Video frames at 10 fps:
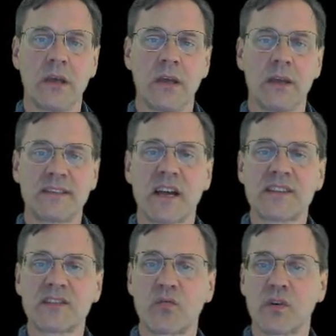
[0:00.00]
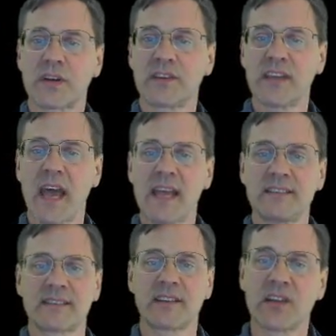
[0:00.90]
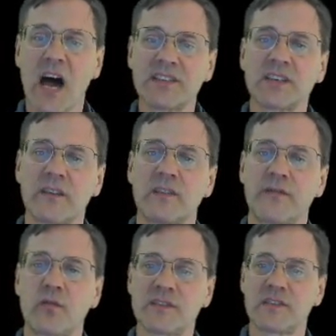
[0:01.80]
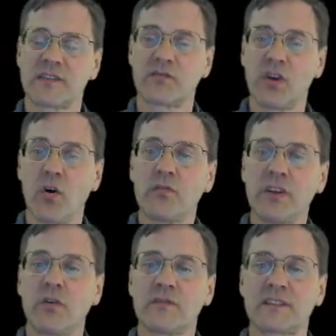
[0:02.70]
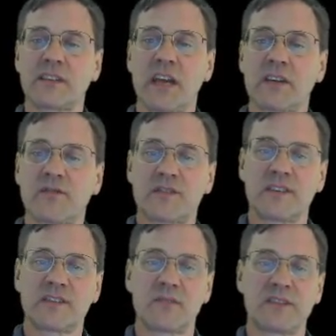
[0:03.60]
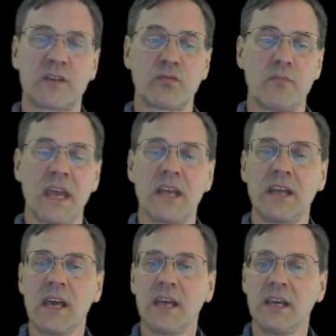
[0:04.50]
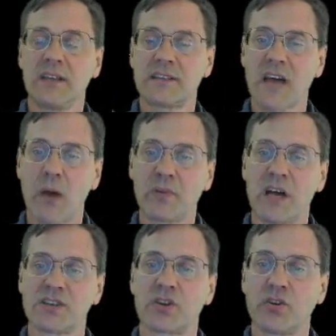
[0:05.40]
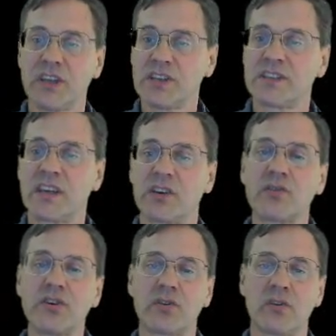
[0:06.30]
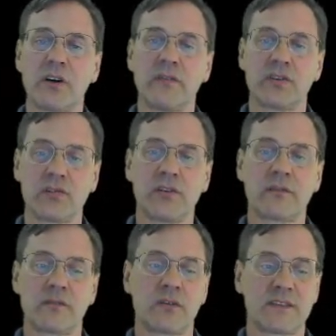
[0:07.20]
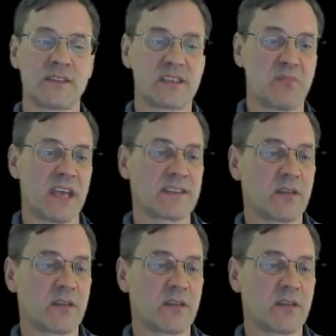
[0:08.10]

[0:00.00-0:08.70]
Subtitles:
It doesn't work at the edges. The logic of the forces theory only holds together for systems that remain in the topological interior of an allele frequency space.